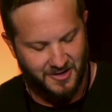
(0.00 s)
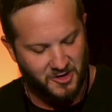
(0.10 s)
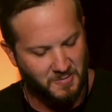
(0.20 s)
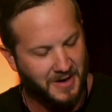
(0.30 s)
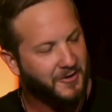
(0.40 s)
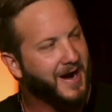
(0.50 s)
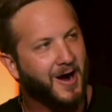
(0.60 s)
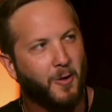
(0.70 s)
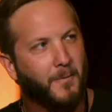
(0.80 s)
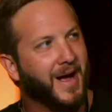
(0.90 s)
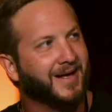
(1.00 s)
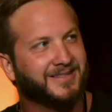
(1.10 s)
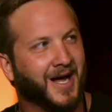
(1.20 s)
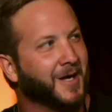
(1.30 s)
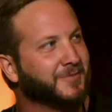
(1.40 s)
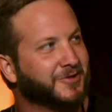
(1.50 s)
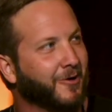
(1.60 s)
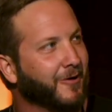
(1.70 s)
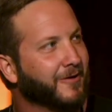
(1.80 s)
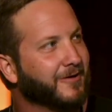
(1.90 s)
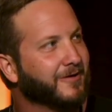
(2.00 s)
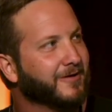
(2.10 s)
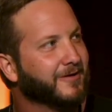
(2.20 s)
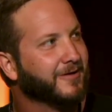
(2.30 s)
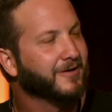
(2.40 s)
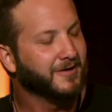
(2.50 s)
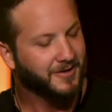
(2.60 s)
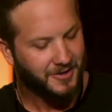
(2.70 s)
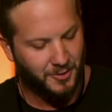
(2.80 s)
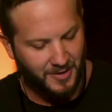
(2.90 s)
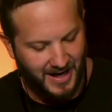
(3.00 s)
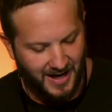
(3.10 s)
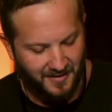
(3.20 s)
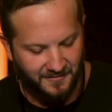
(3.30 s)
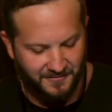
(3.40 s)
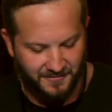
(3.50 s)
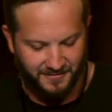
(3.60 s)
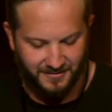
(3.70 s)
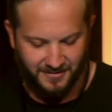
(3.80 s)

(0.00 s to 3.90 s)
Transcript: no matter how bad times are. You have